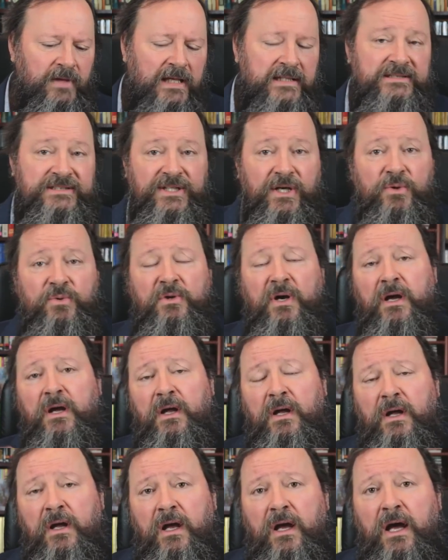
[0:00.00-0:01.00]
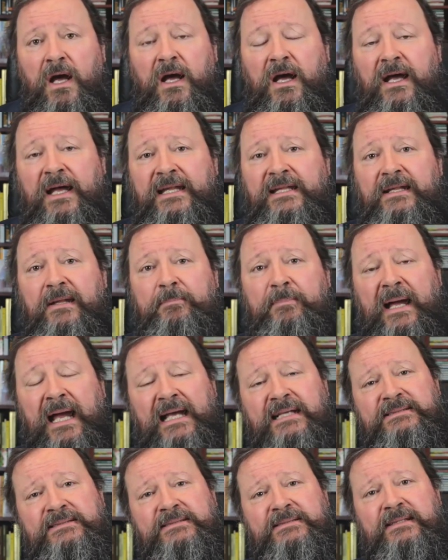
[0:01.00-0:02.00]
So in the
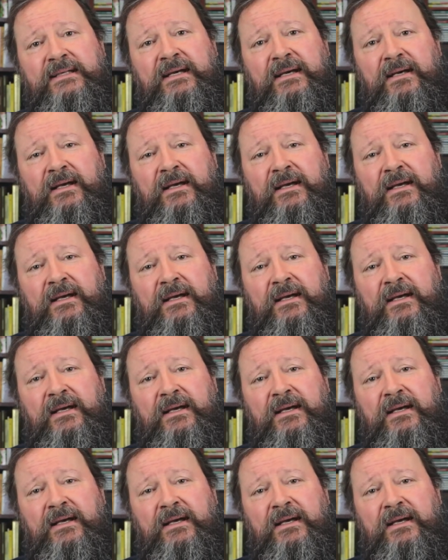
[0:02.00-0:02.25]
past